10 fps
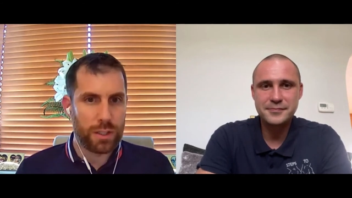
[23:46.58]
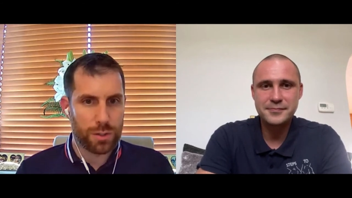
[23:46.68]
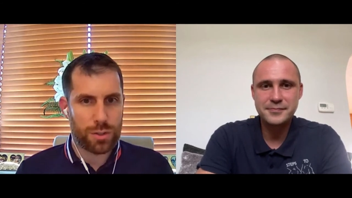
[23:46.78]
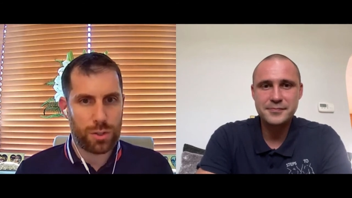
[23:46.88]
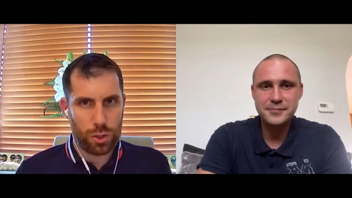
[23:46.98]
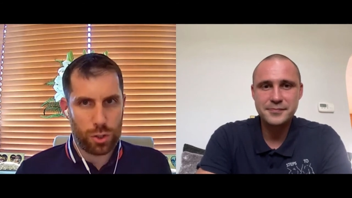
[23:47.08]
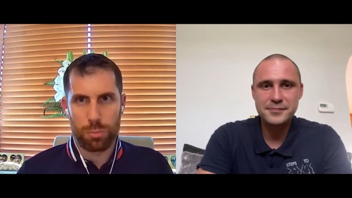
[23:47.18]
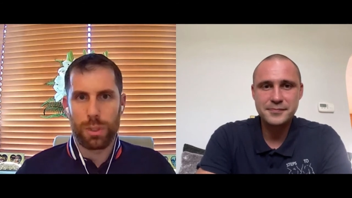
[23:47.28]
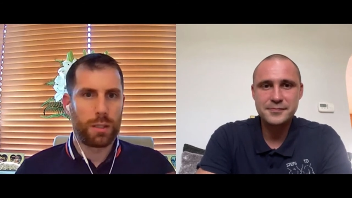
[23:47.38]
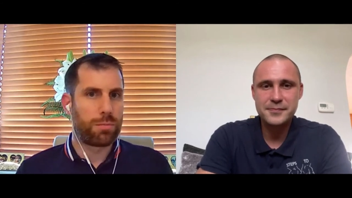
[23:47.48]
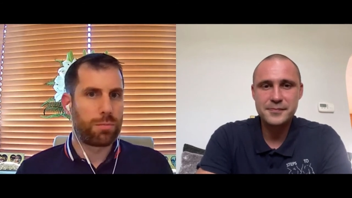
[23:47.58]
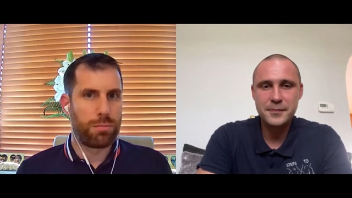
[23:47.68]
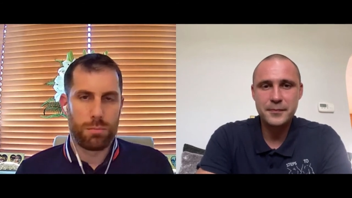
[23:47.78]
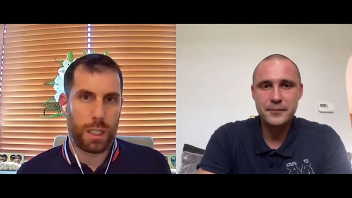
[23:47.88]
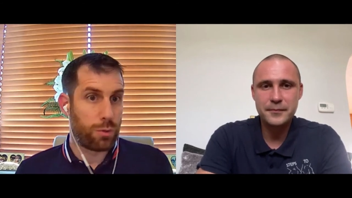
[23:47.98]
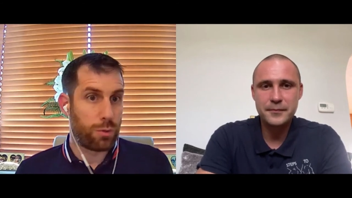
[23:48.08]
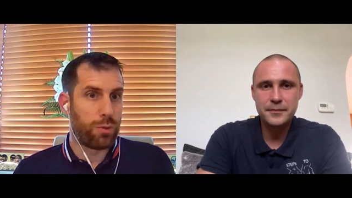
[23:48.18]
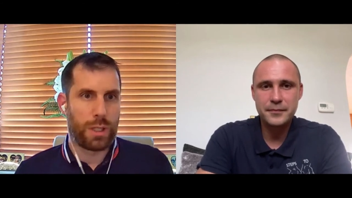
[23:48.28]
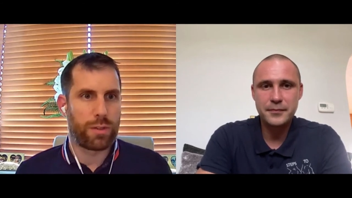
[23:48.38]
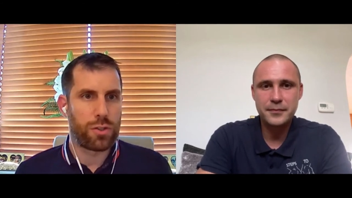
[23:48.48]
Speaker 1: years. You could be I don't know
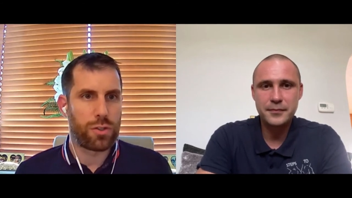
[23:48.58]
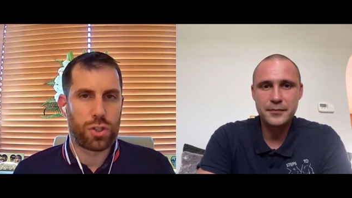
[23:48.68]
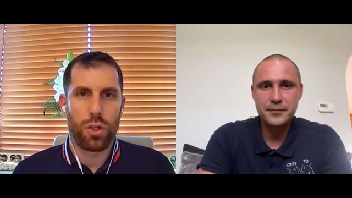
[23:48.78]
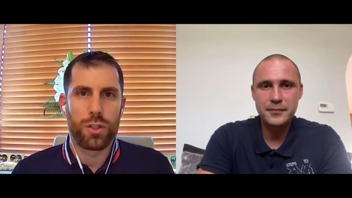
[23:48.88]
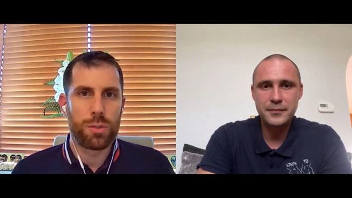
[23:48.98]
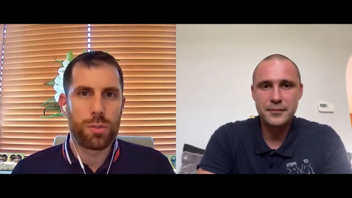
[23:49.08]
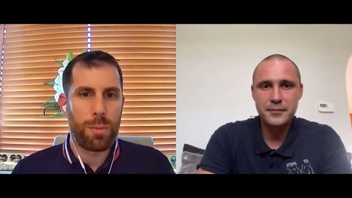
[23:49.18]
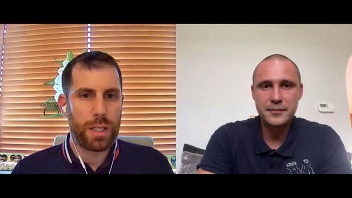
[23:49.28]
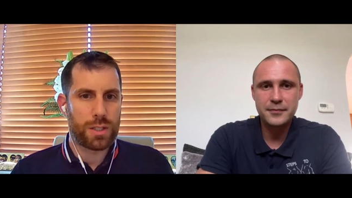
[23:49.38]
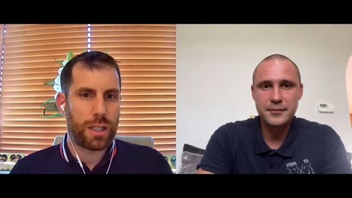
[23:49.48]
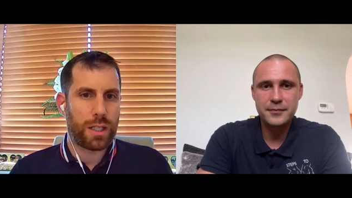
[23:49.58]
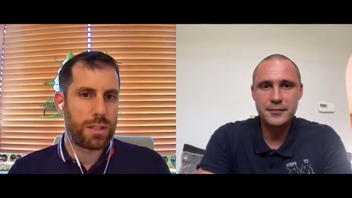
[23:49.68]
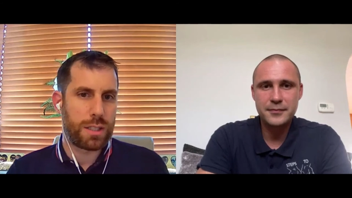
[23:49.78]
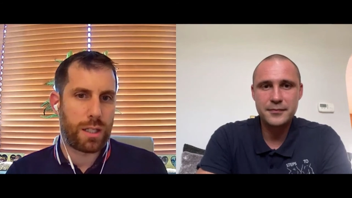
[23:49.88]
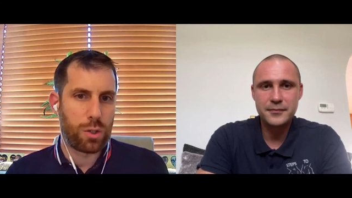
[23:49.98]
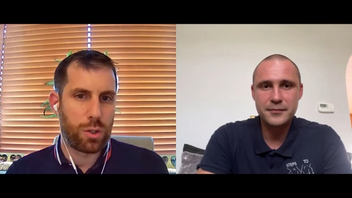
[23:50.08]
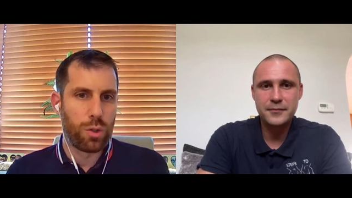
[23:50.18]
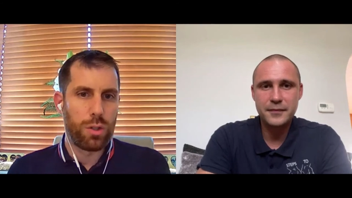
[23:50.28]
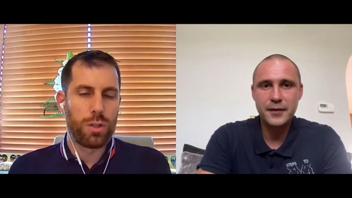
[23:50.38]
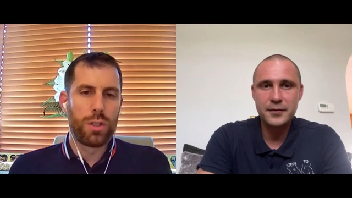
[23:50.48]
covering Scotland maybe is that is that the
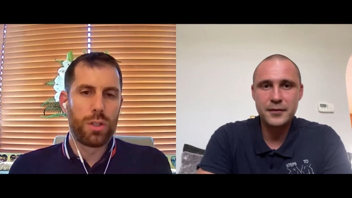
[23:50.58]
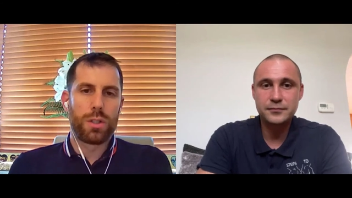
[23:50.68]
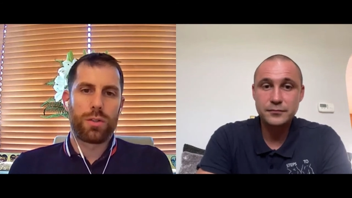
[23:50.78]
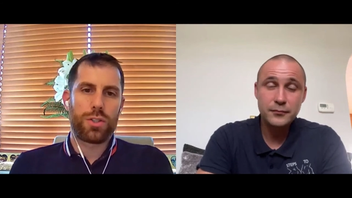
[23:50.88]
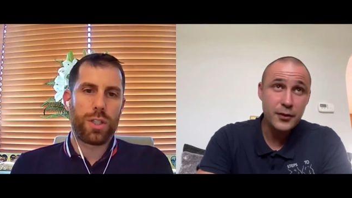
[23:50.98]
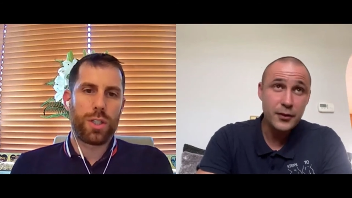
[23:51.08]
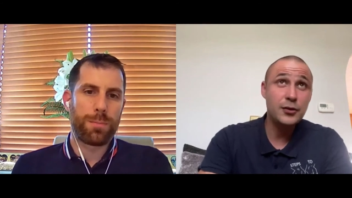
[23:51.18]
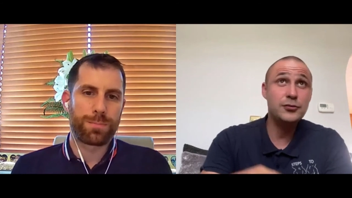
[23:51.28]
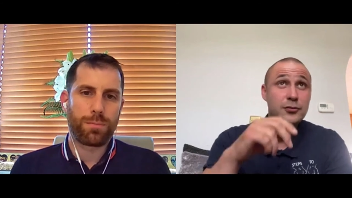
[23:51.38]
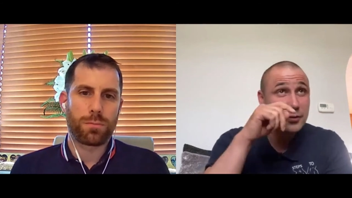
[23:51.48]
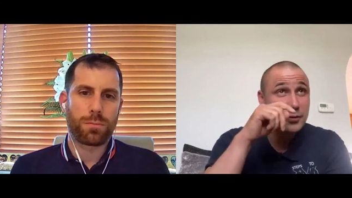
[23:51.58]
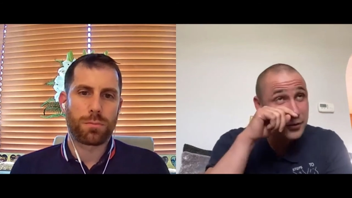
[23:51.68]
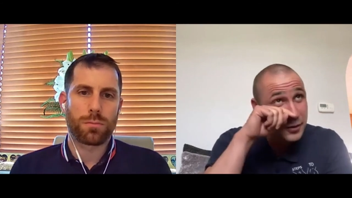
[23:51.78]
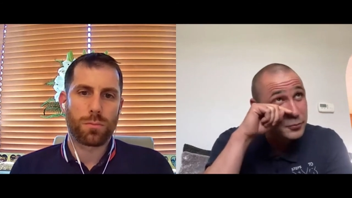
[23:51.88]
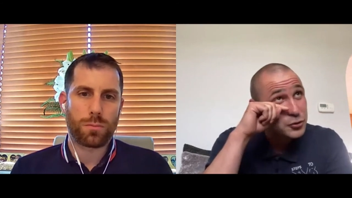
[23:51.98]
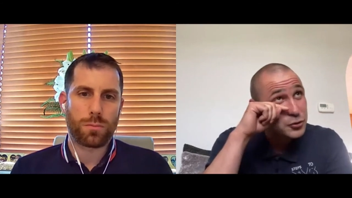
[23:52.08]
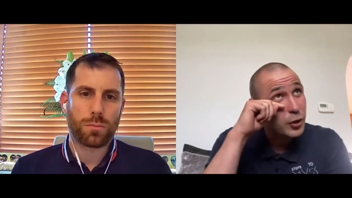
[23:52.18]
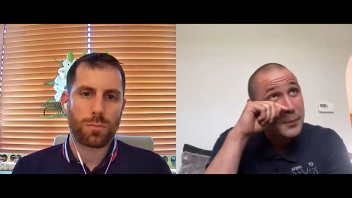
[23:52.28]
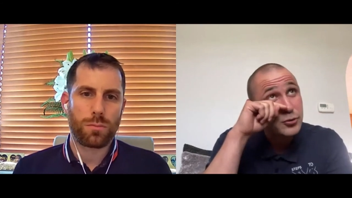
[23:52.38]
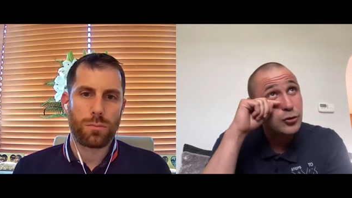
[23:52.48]
goal, Richie?
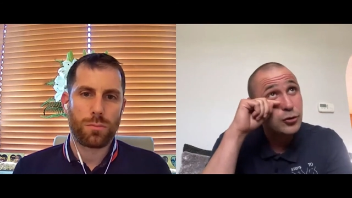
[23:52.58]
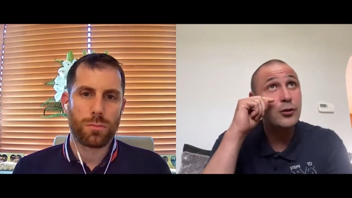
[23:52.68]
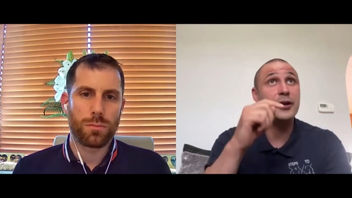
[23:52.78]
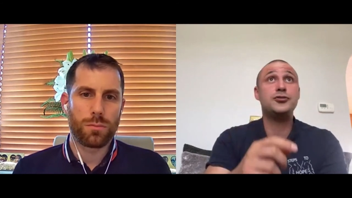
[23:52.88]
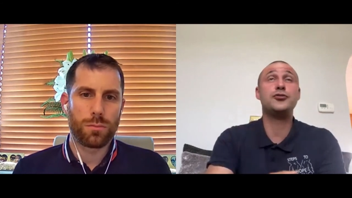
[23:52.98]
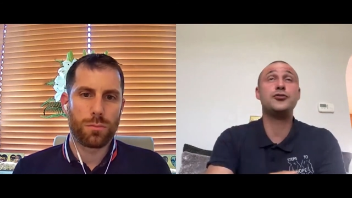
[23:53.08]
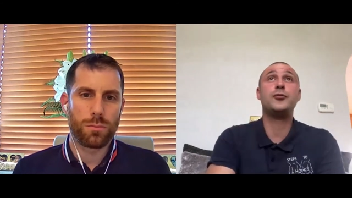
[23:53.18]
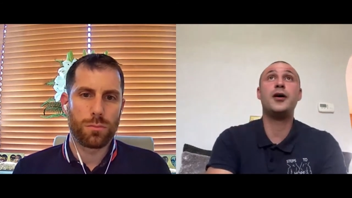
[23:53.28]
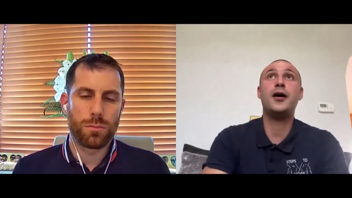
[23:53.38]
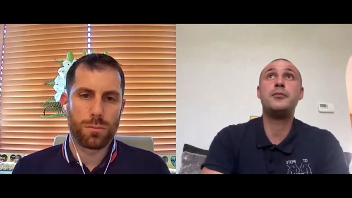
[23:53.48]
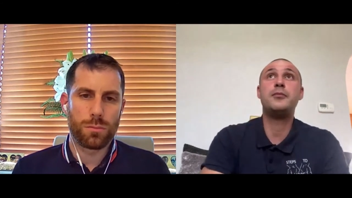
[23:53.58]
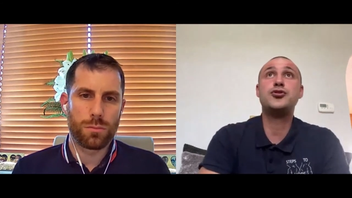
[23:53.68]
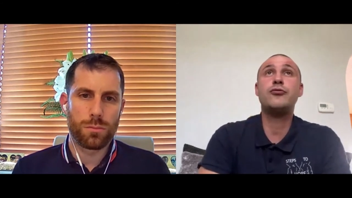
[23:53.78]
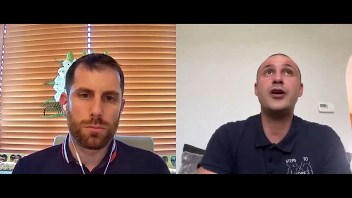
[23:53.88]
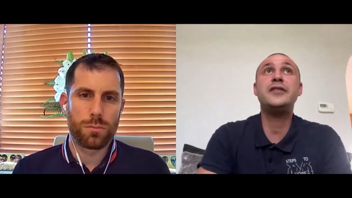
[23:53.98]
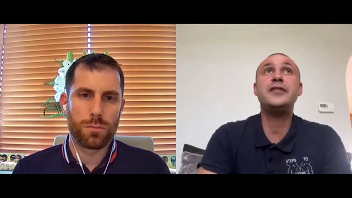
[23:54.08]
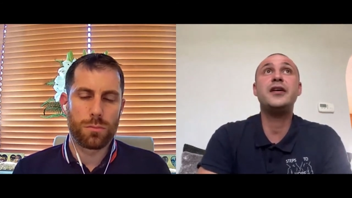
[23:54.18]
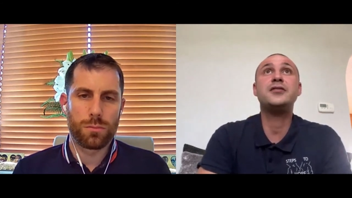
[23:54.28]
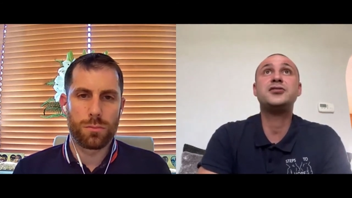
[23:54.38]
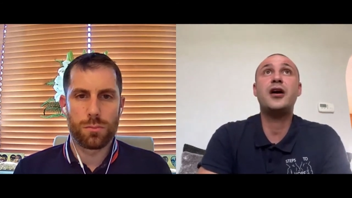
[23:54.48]
Speaker 2: So absolutely. Do you know what I was
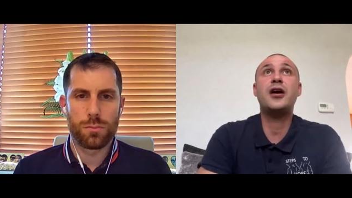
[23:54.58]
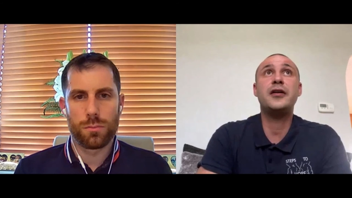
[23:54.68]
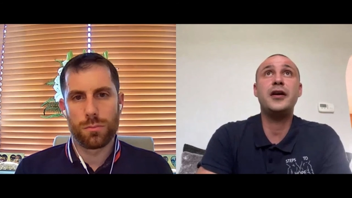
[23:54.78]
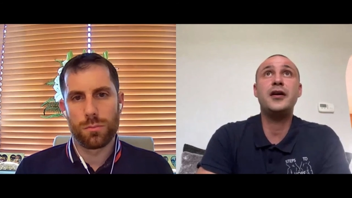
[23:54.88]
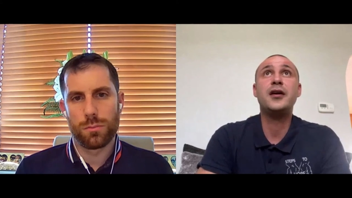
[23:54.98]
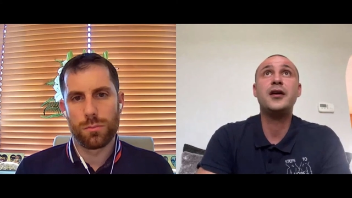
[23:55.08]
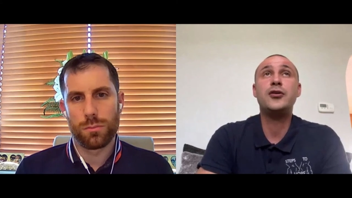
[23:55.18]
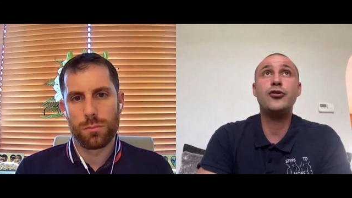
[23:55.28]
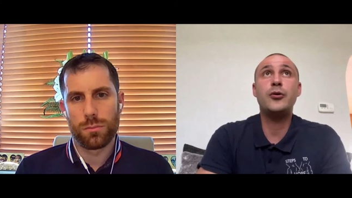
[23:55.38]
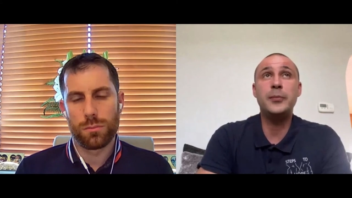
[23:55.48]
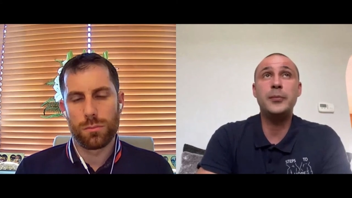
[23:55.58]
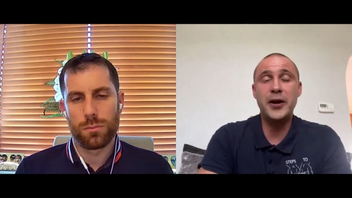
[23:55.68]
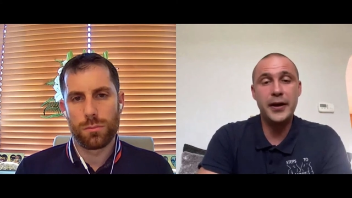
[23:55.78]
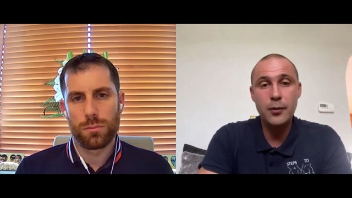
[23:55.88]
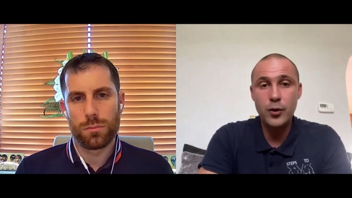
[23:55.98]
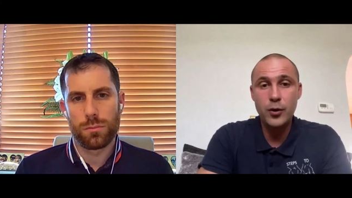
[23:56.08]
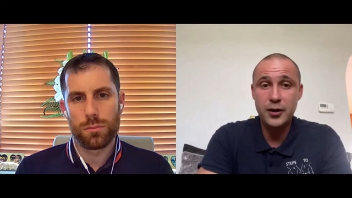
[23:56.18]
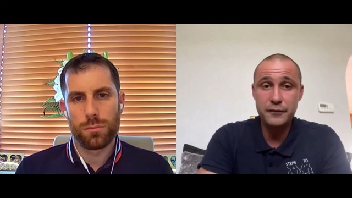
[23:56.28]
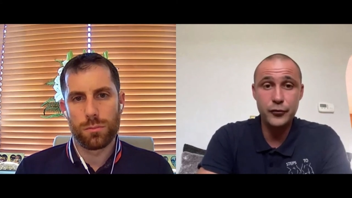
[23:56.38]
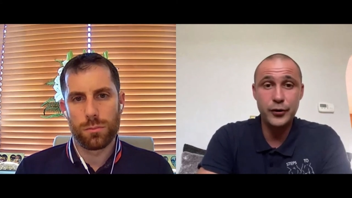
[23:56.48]
already starting to do a wee bit of
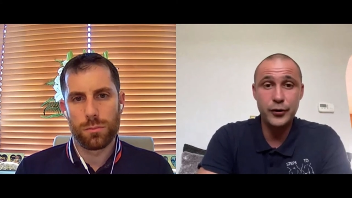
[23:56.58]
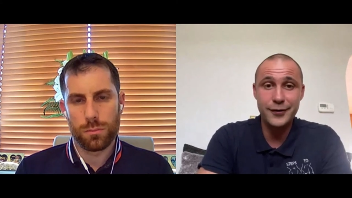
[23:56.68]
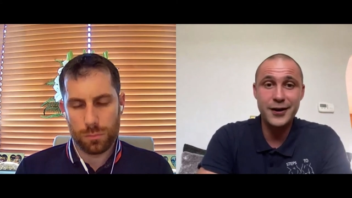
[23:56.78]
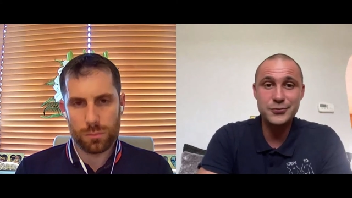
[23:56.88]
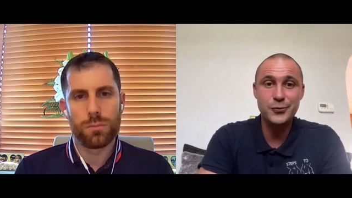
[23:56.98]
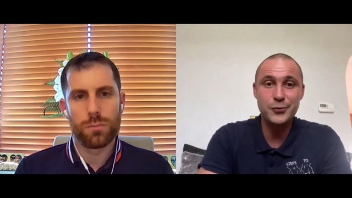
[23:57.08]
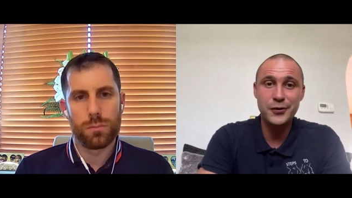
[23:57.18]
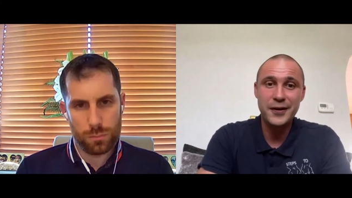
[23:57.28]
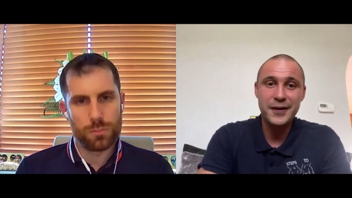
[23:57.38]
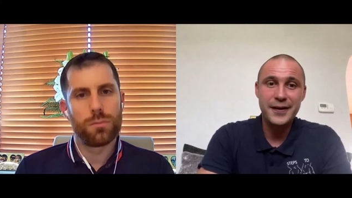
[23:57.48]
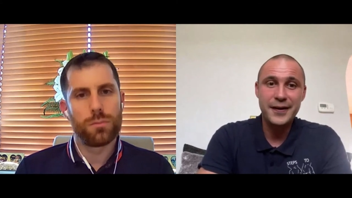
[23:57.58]
networking through in Glasgow,